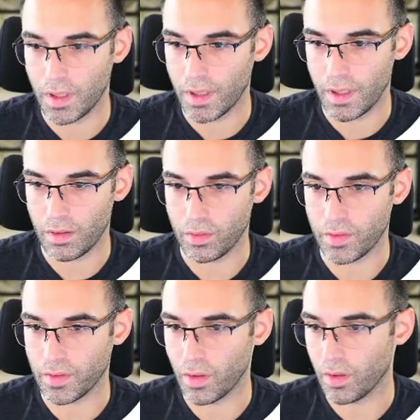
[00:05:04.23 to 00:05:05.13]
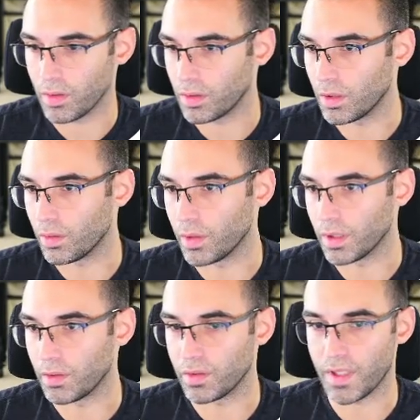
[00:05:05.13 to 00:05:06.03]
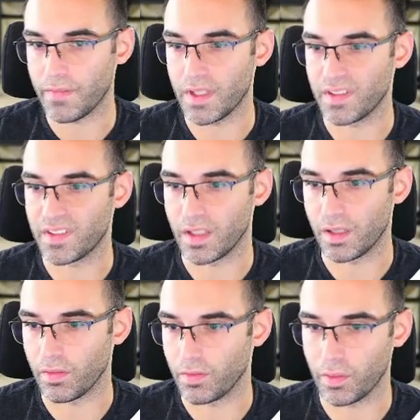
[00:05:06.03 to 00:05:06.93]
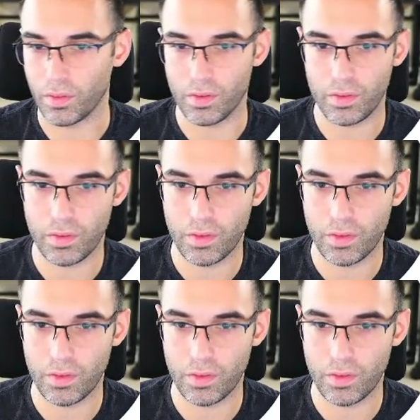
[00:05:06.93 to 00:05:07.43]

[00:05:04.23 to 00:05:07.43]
it'll start loading. You just have to hit save, of course.